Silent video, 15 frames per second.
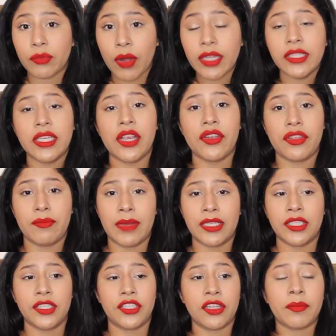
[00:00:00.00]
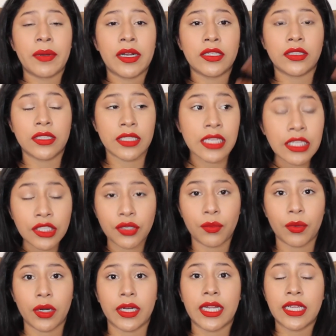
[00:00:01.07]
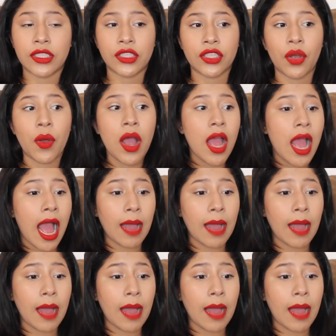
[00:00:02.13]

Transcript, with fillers: want to hear the message their parents need to work and so